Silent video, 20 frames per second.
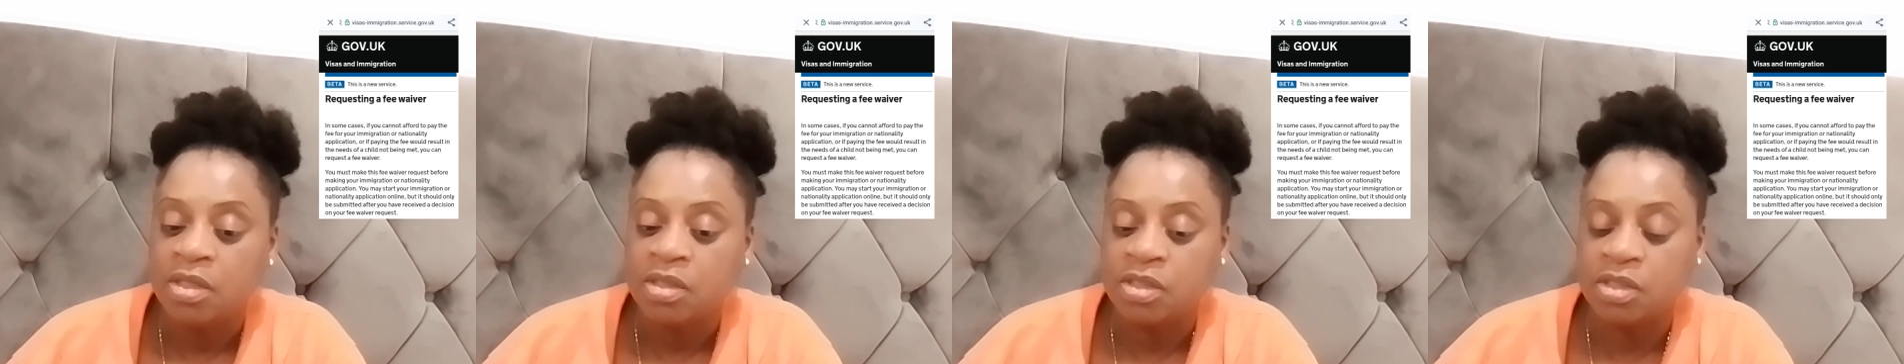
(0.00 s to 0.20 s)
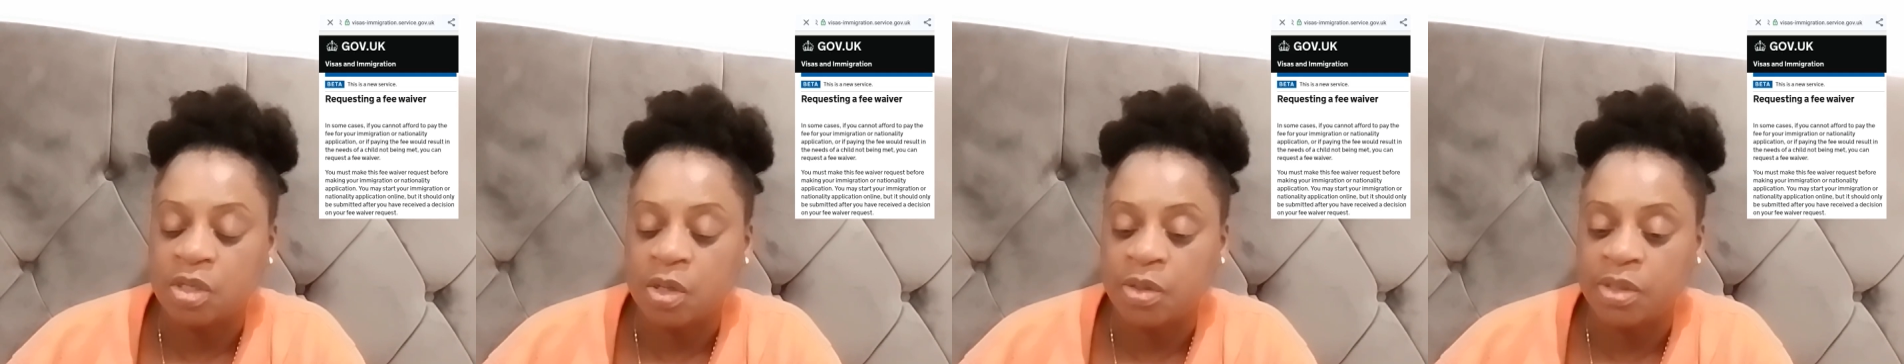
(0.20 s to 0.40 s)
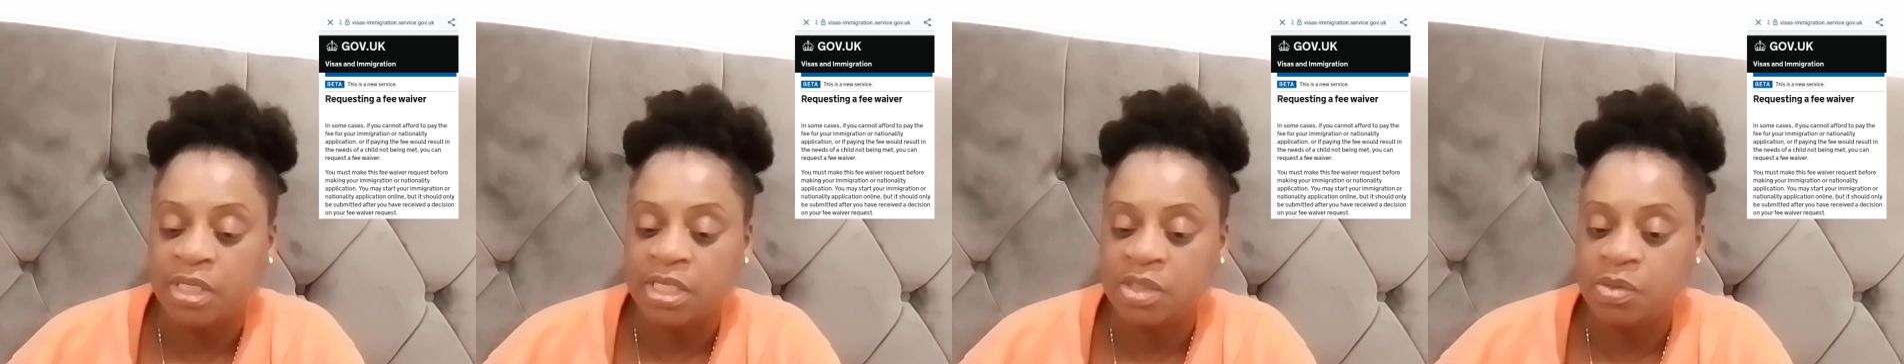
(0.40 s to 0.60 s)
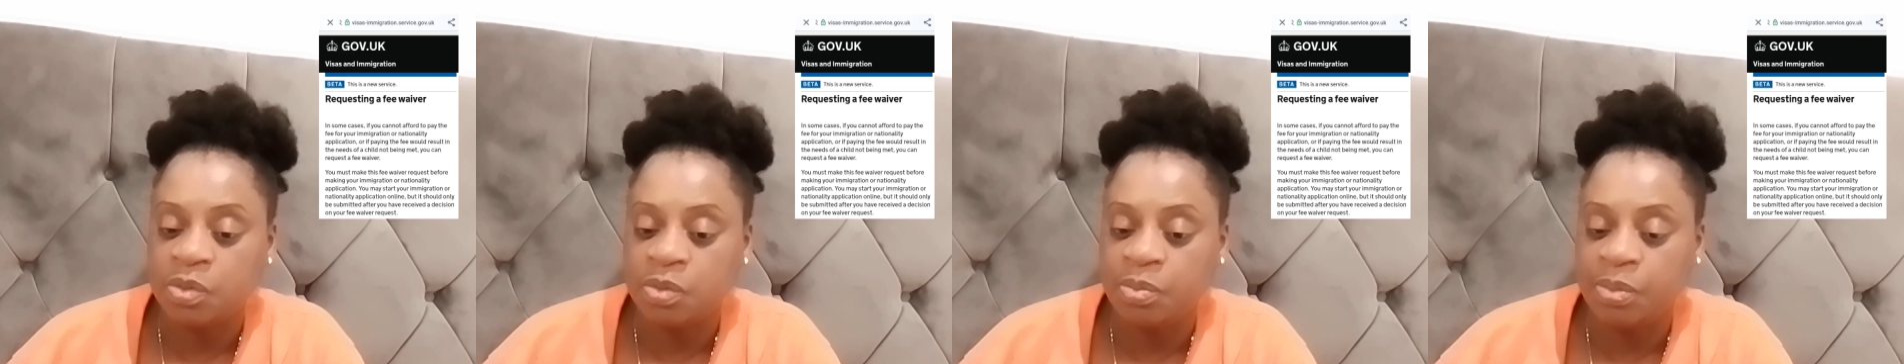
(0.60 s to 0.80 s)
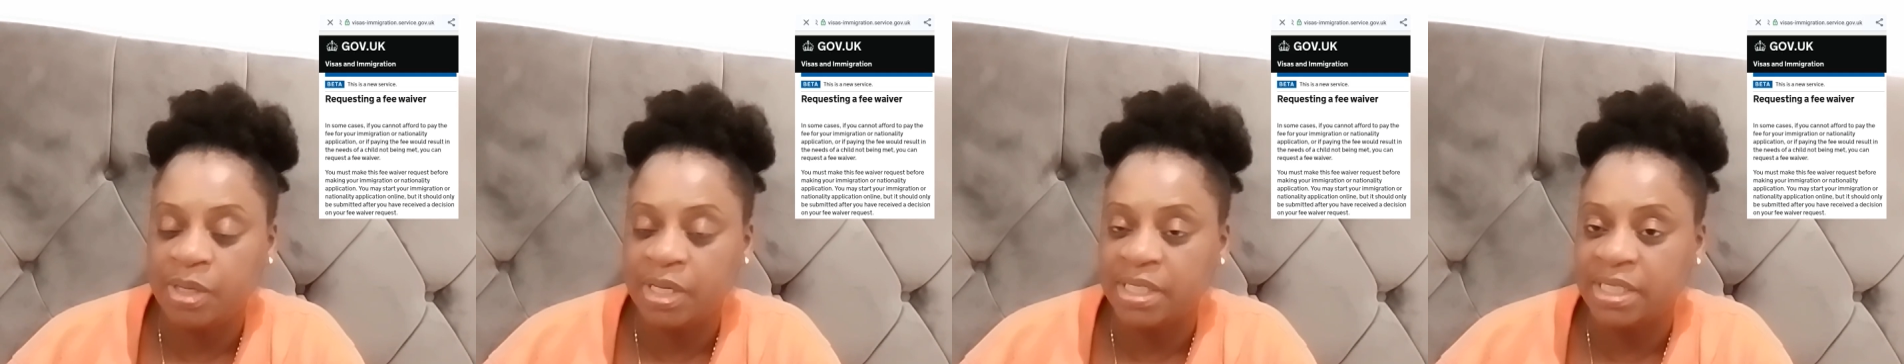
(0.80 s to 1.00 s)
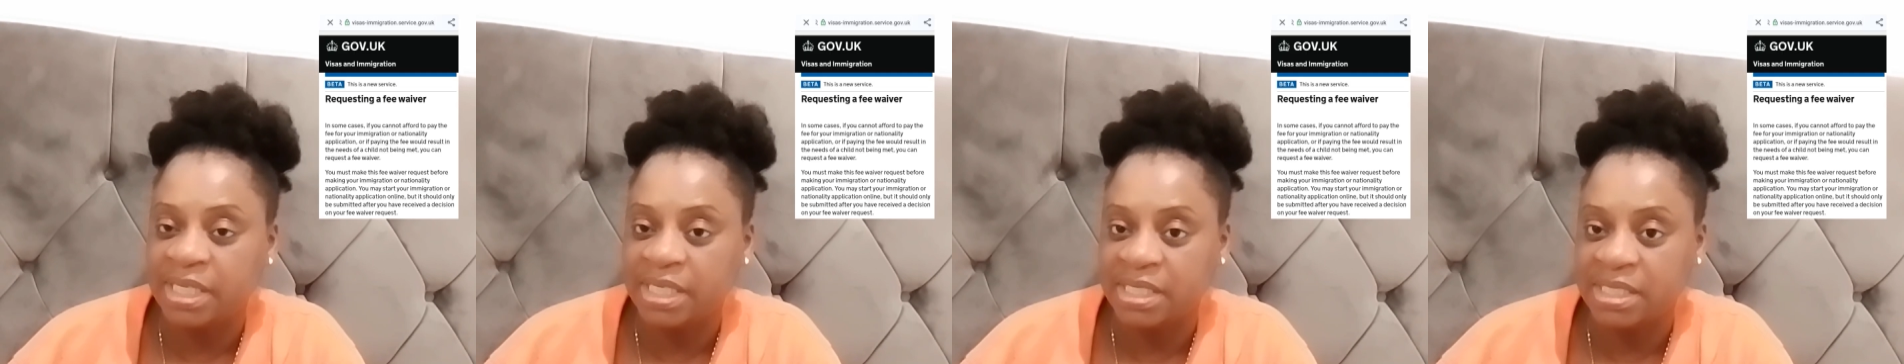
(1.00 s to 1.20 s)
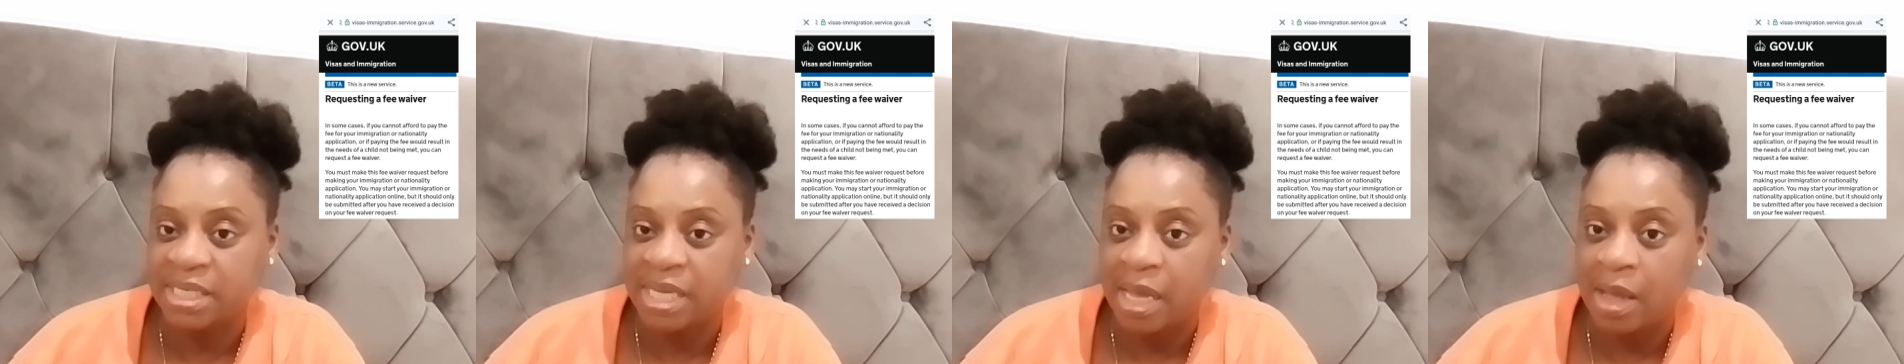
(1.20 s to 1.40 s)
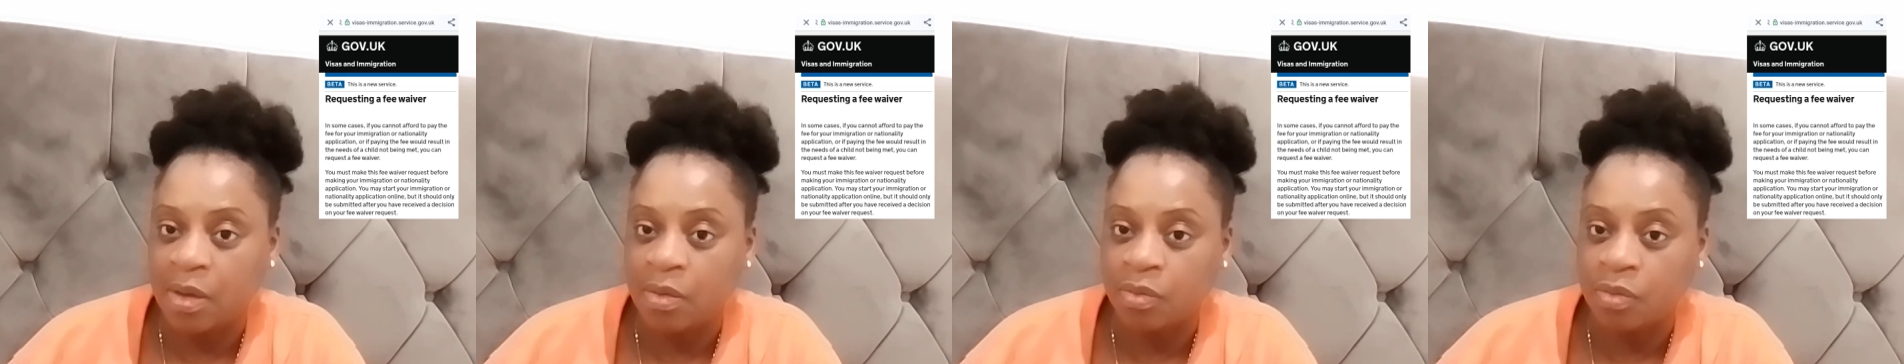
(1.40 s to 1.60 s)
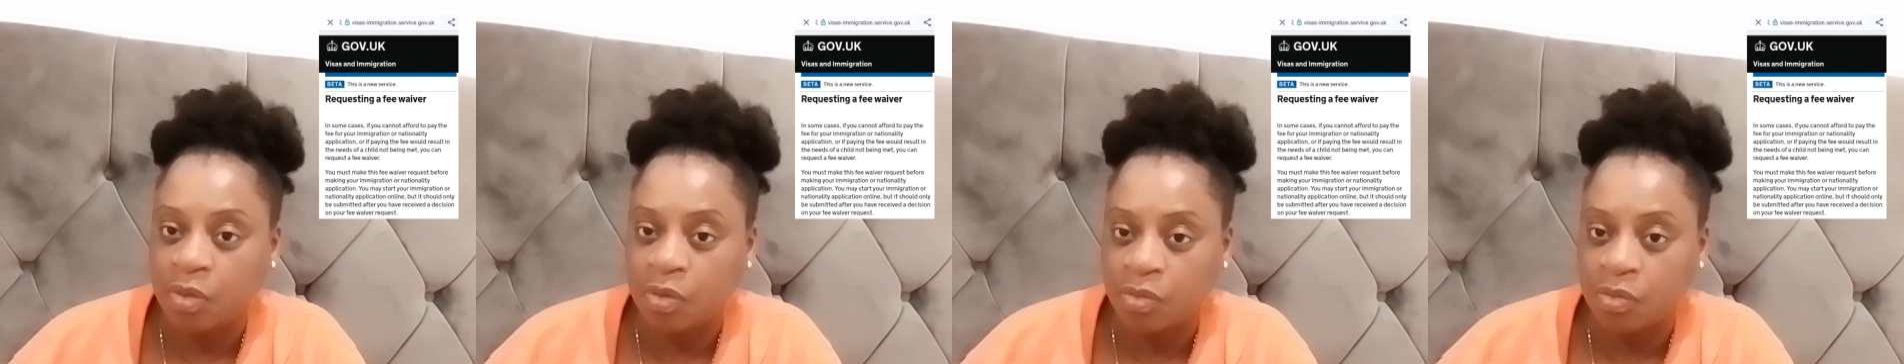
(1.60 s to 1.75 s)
So this would be a discount